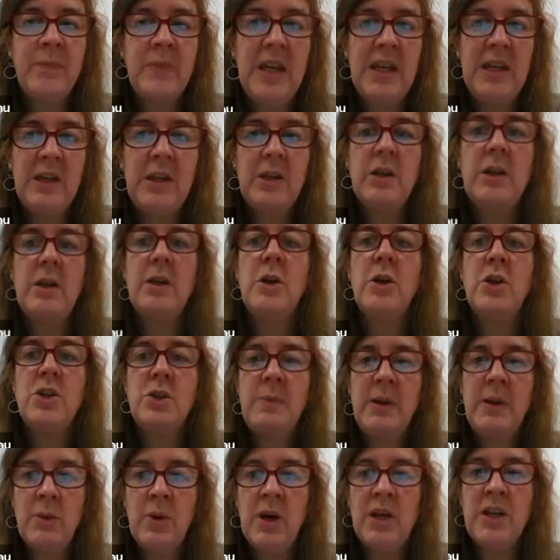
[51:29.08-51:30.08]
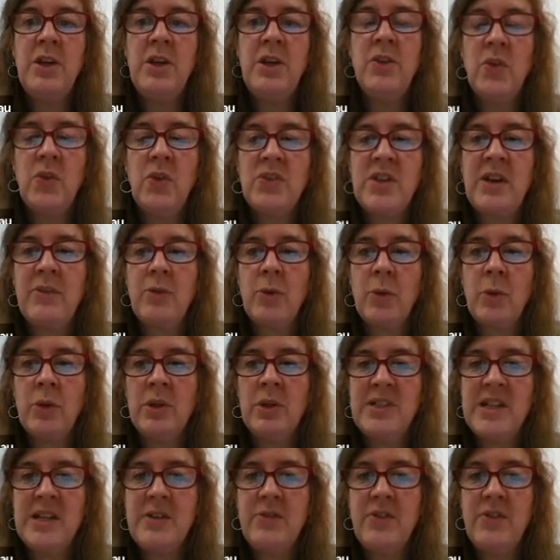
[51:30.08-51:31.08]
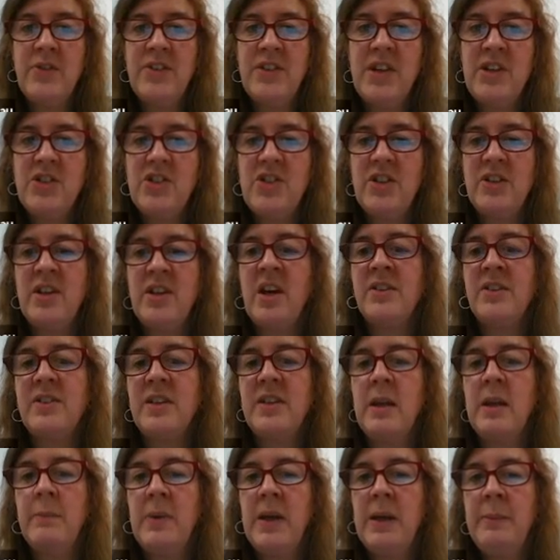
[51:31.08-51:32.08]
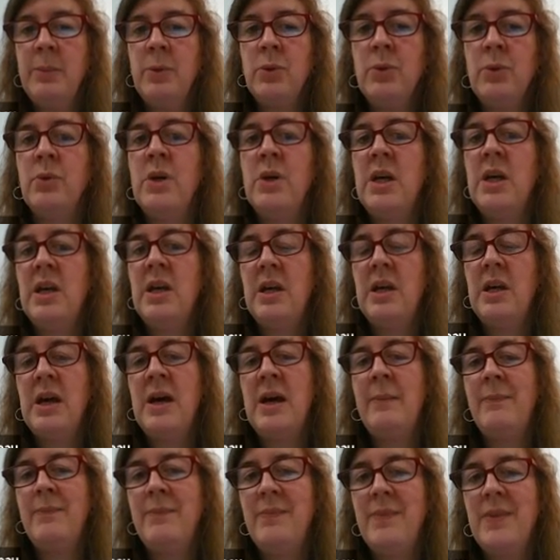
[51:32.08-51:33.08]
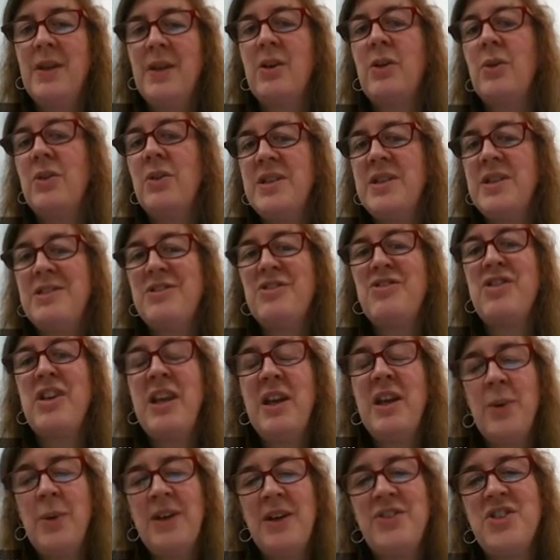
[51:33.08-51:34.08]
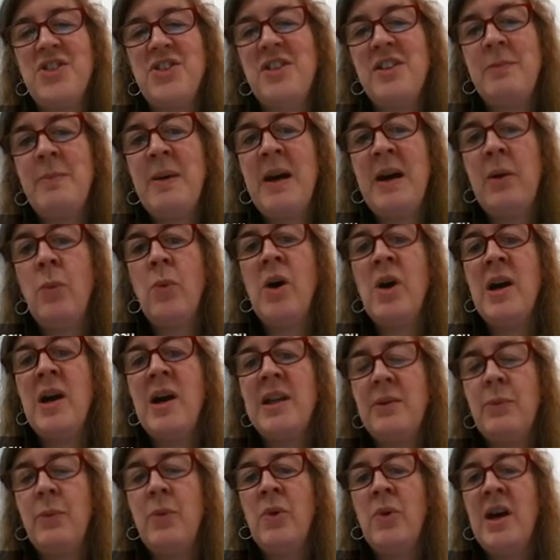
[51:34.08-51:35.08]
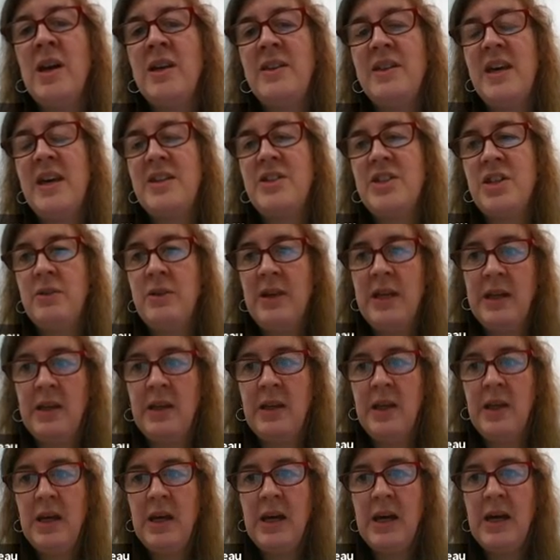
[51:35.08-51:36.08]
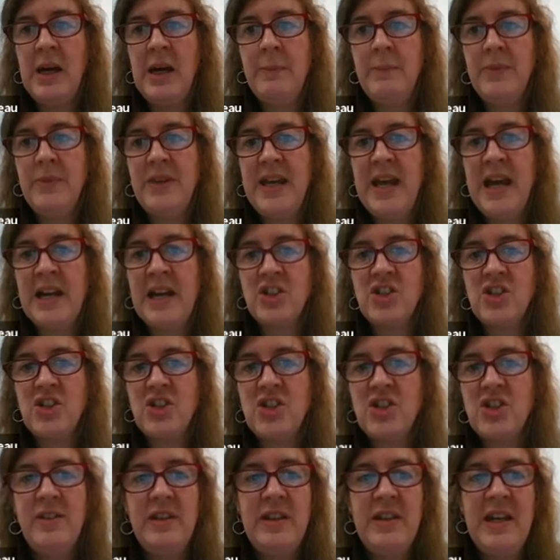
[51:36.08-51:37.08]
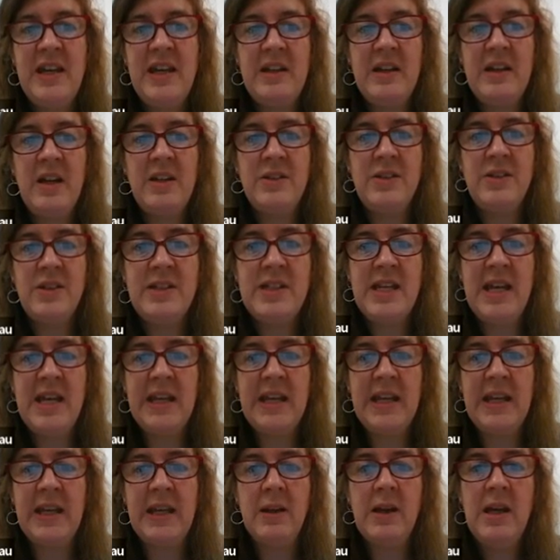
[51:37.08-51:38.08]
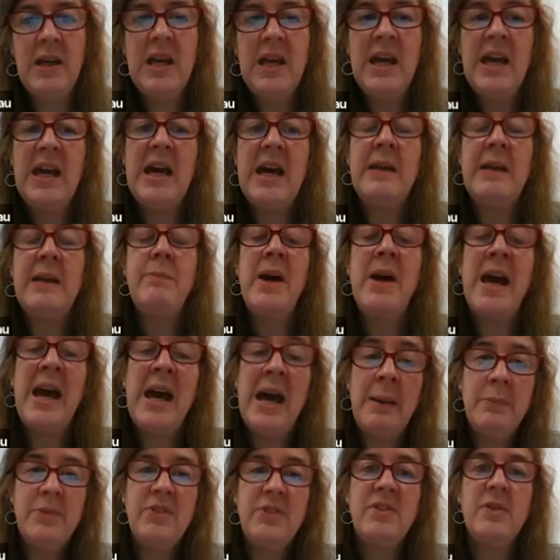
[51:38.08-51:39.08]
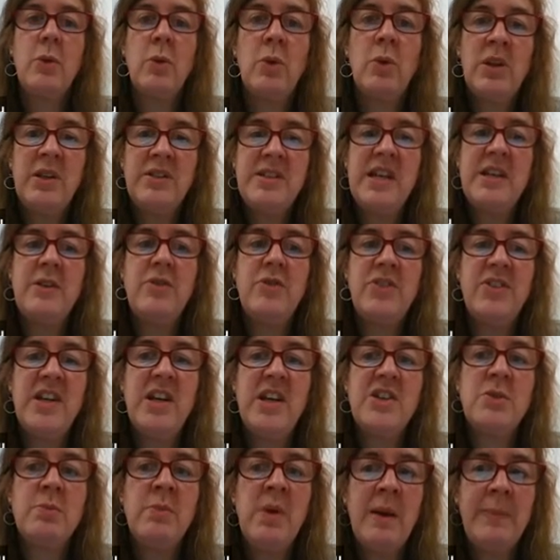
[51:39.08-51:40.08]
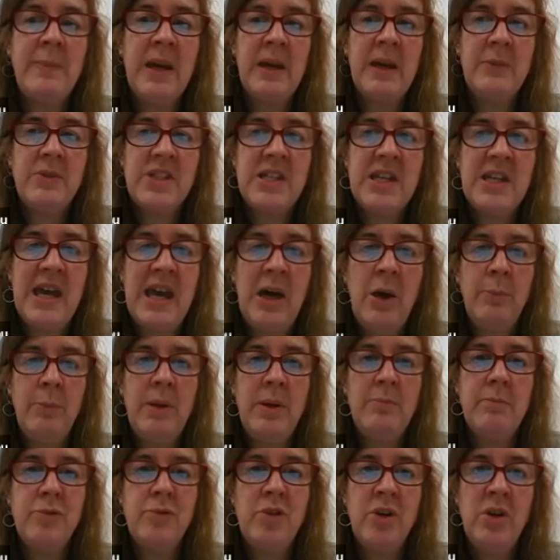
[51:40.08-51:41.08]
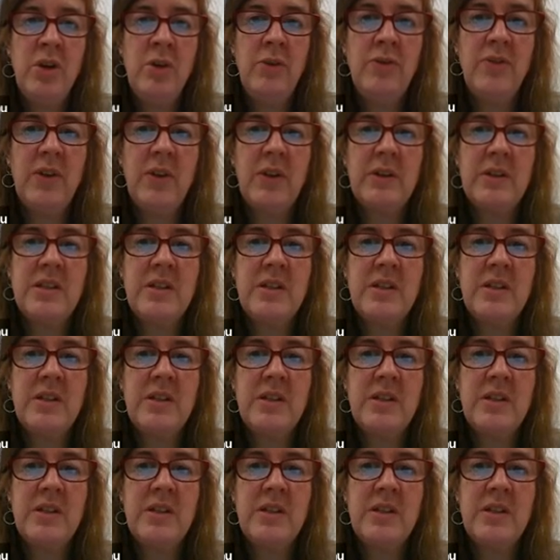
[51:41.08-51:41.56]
it could be quite useful to have qualitative researchers asking people tricky questions about why they're doing the actions that they're undertaking. And perhaps qualitative research might be able to help improve